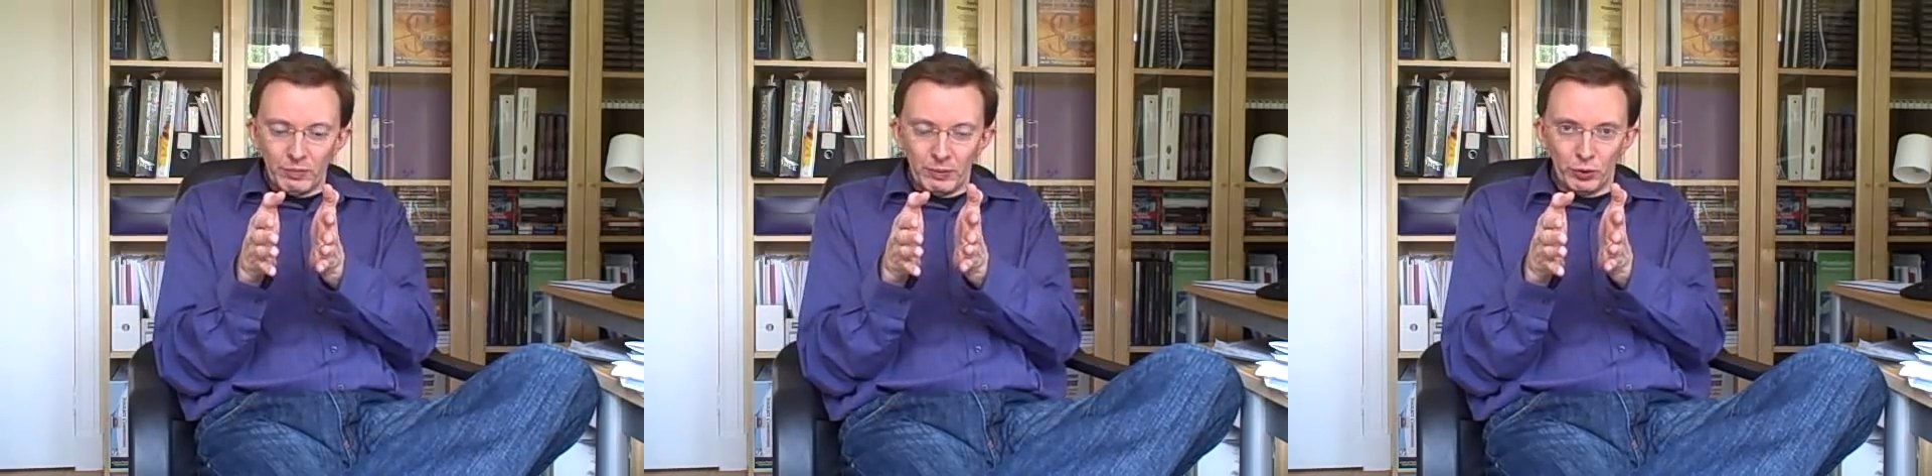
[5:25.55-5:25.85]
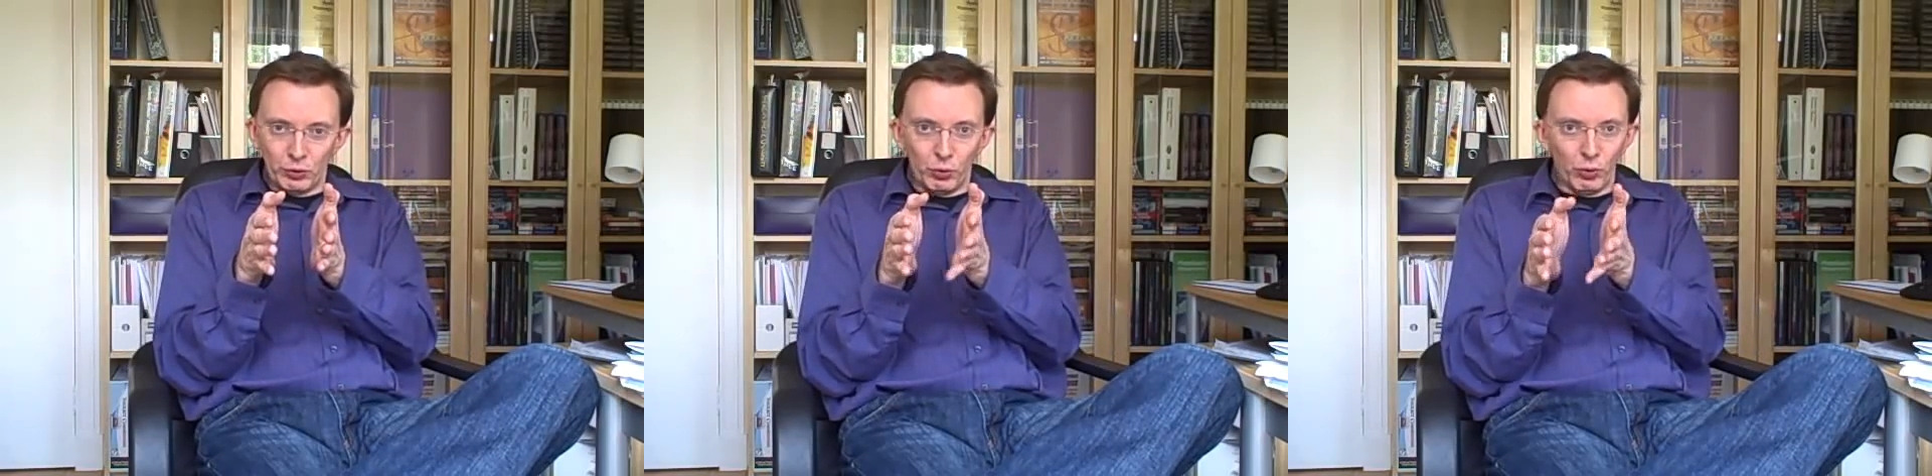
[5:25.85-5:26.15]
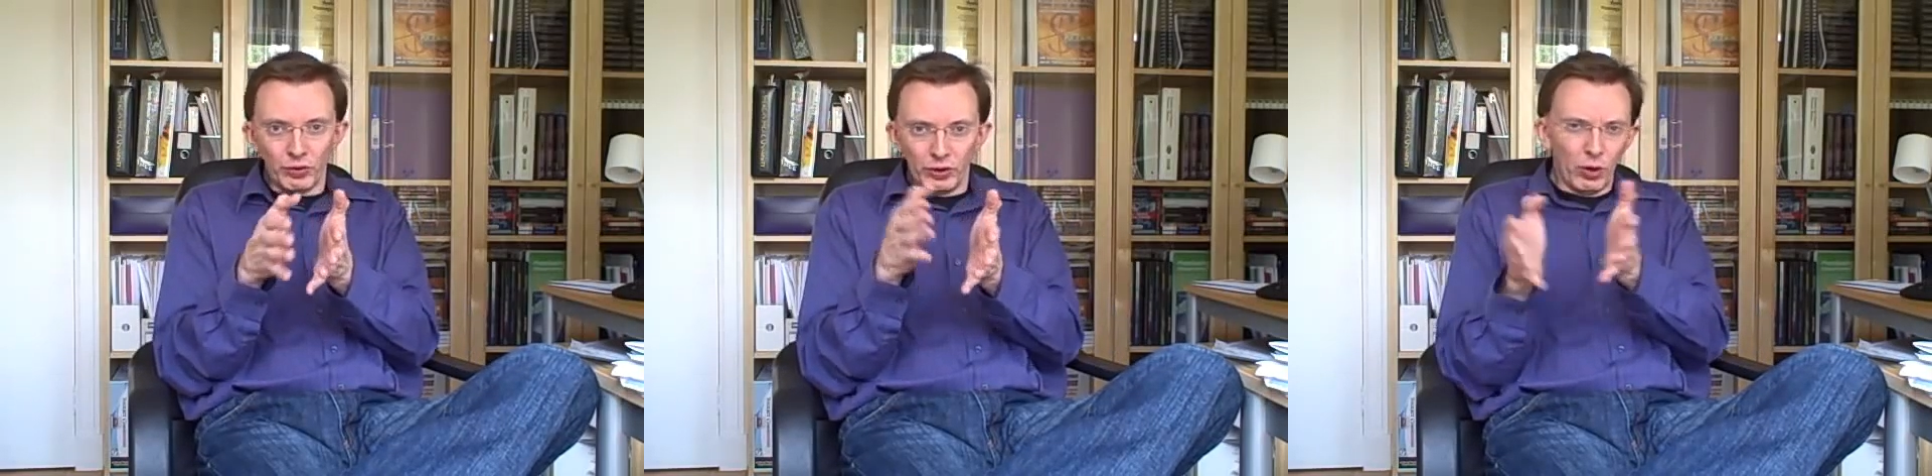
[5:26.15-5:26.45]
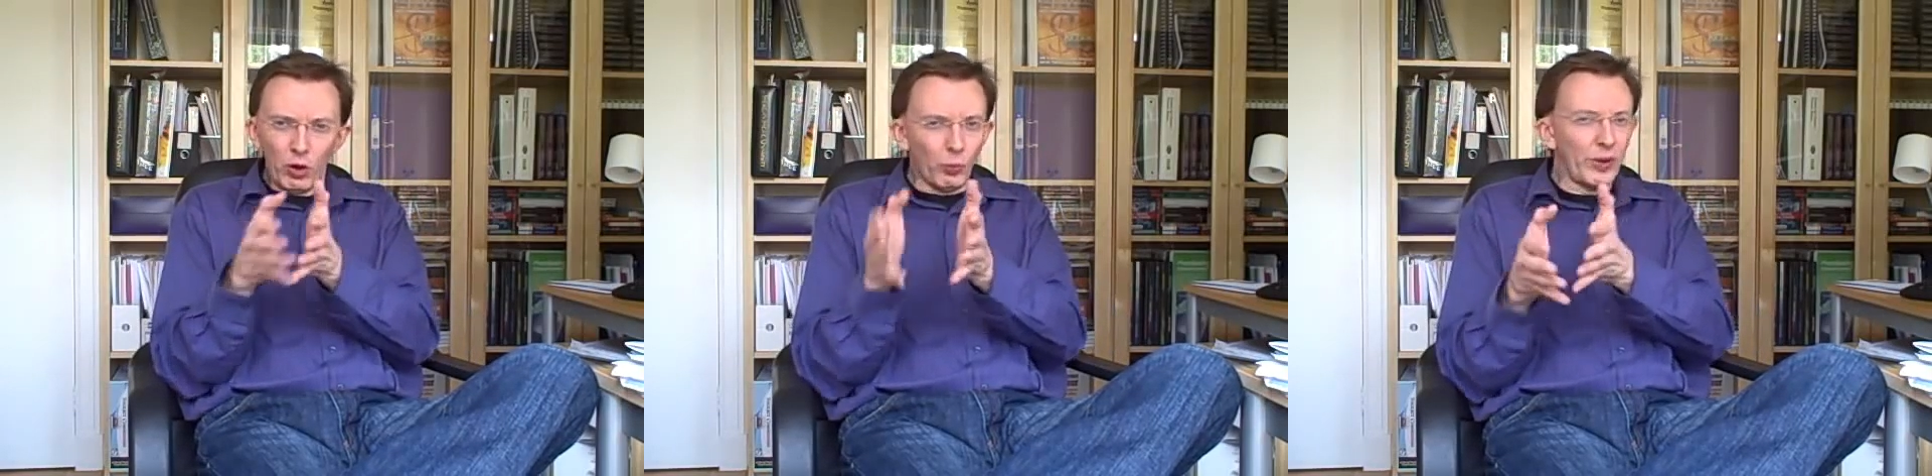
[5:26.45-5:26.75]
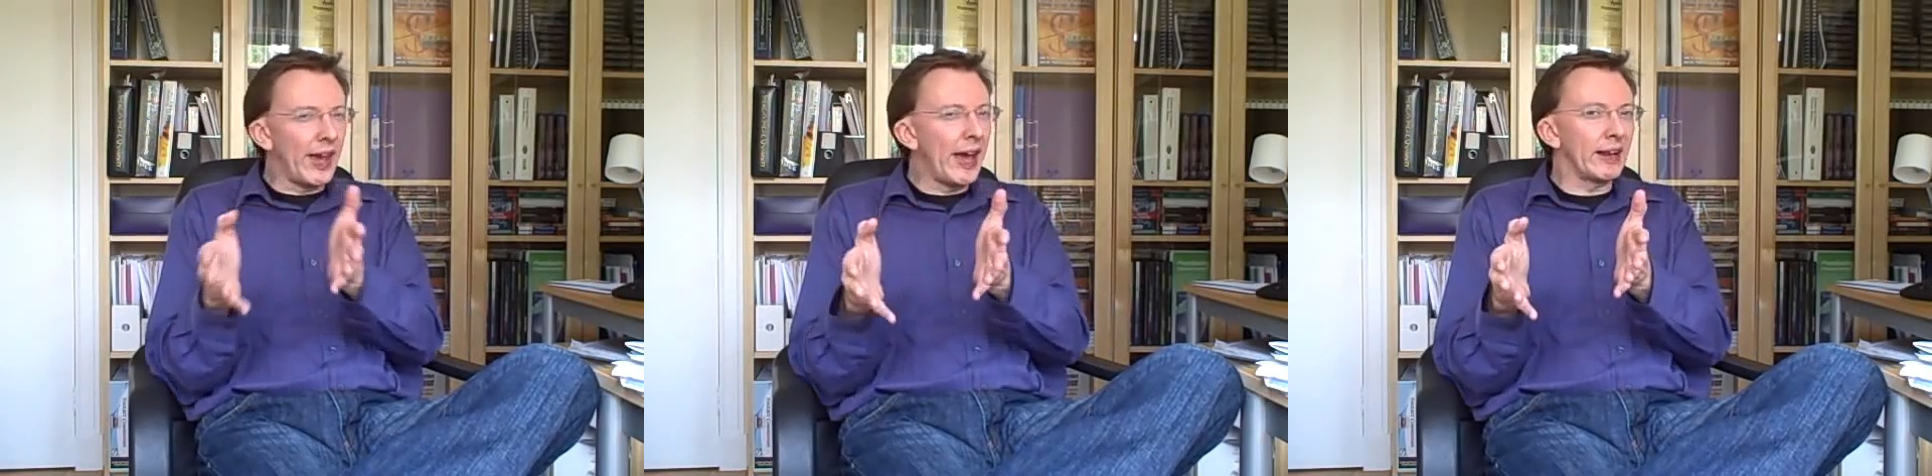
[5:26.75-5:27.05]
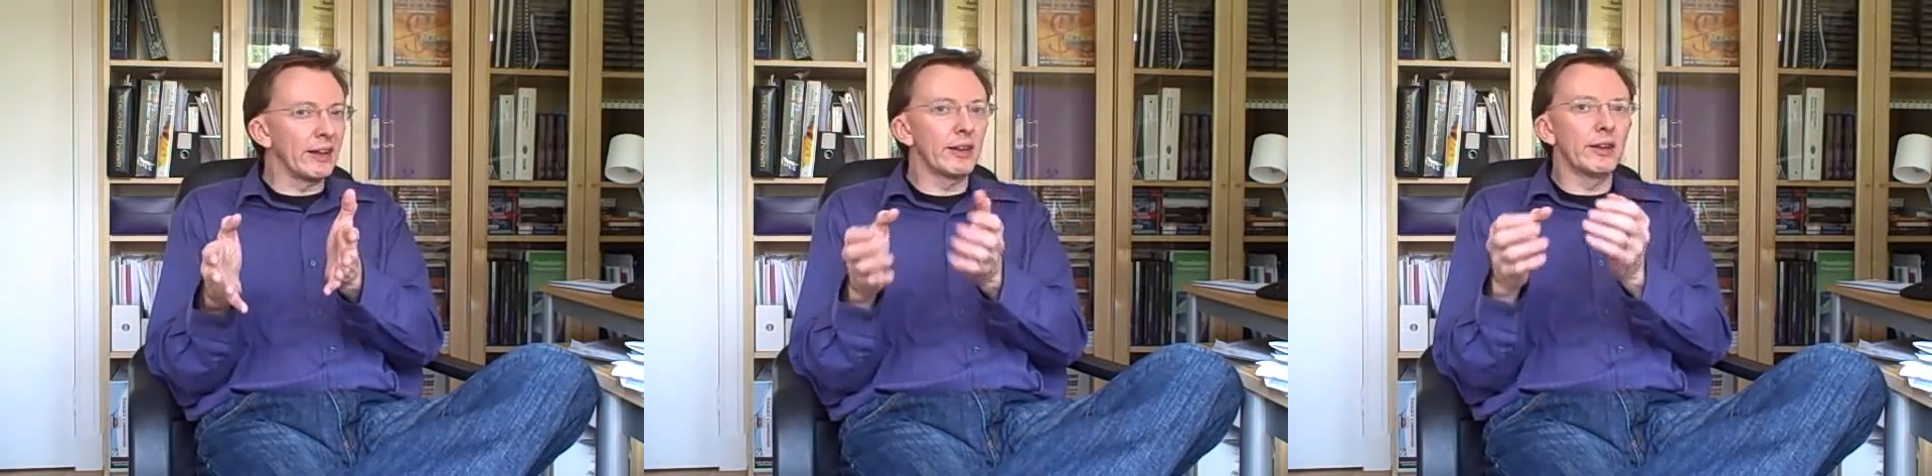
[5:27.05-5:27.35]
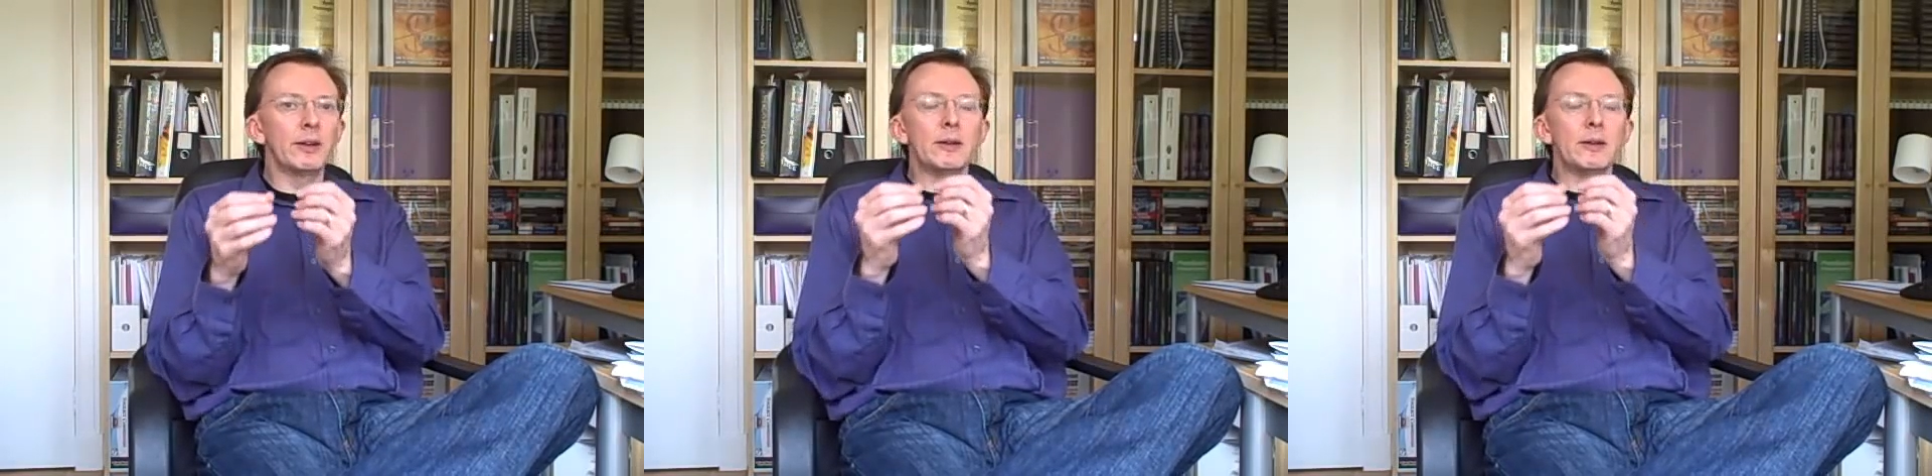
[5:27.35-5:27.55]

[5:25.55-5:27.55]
can maybe do it over a long weekend.